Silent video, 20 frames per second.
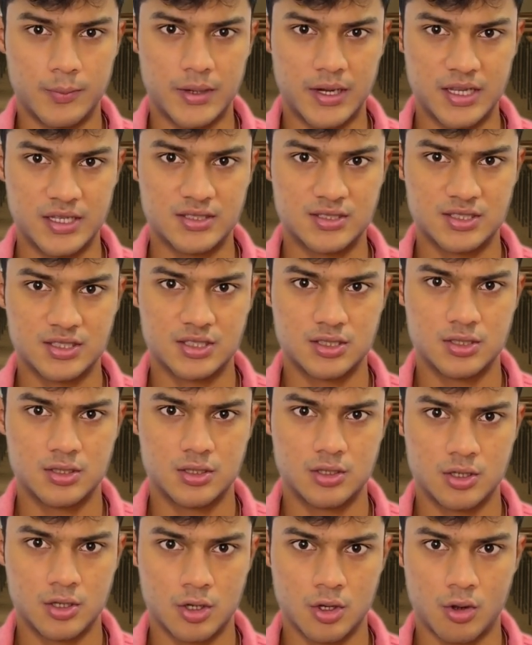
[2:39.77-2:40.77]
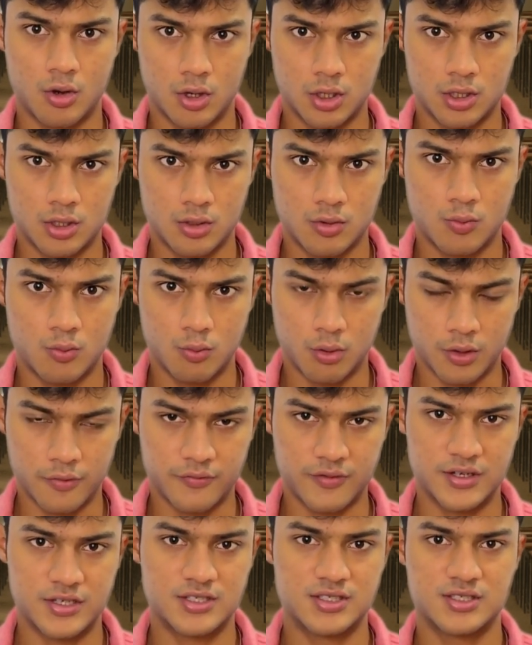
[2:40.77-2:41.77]
praised, not what
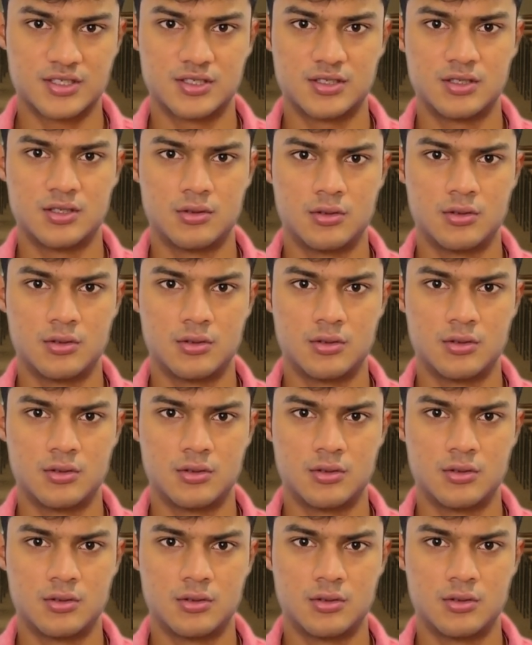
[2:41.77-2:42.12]
fits.